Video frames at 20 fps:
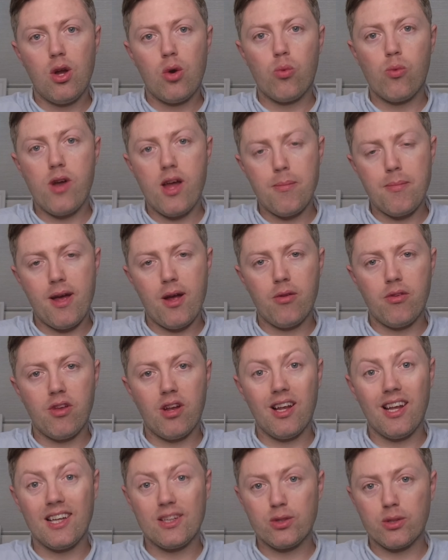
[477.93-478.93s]
rear-mounted
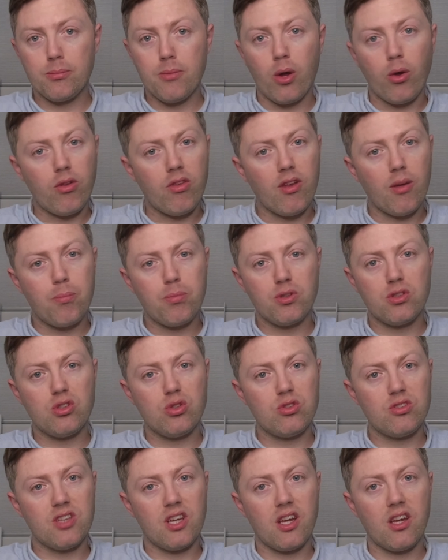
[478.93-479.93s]
electric motor,
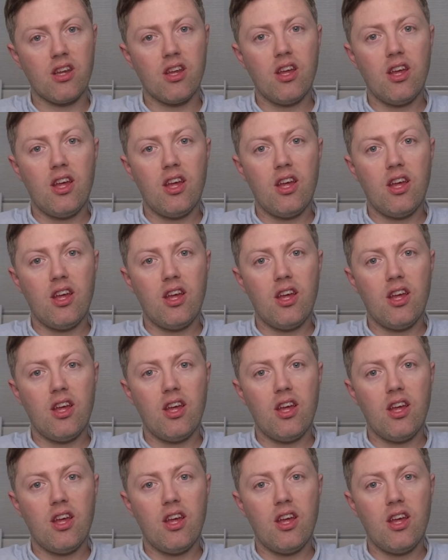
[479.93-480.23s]
producing